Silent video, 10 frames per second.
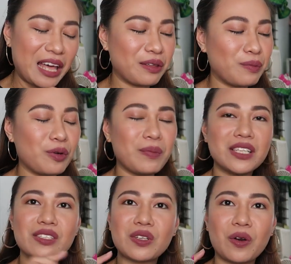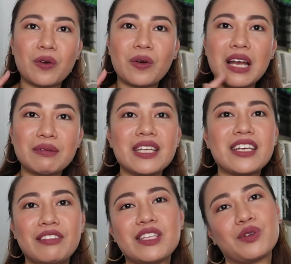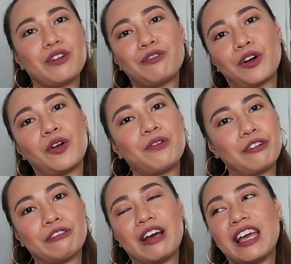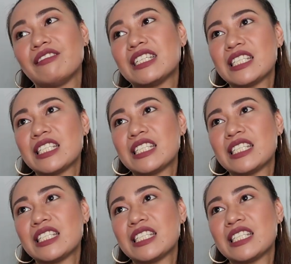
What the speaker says: at the moment, so I'm gonna give this one a 4 over 5.